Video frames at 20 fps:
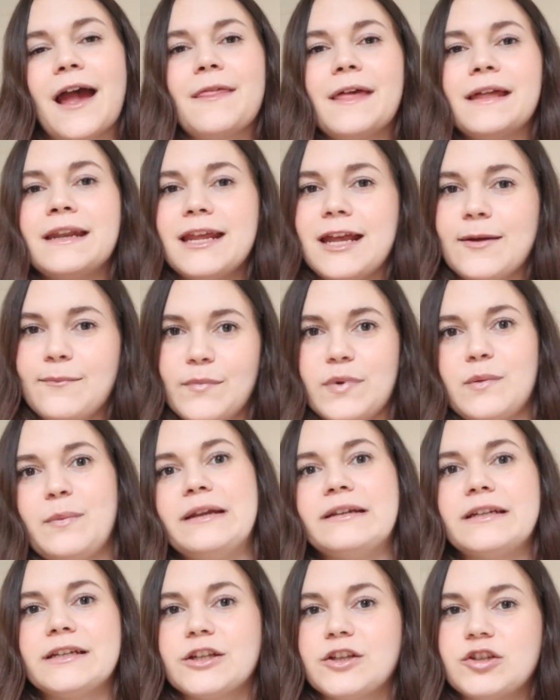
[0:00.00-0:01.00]
and then
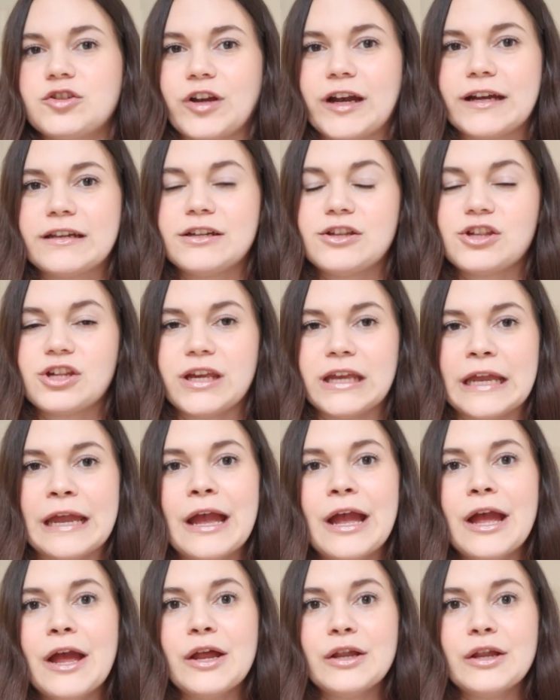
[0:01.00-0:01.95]
implementing a strategy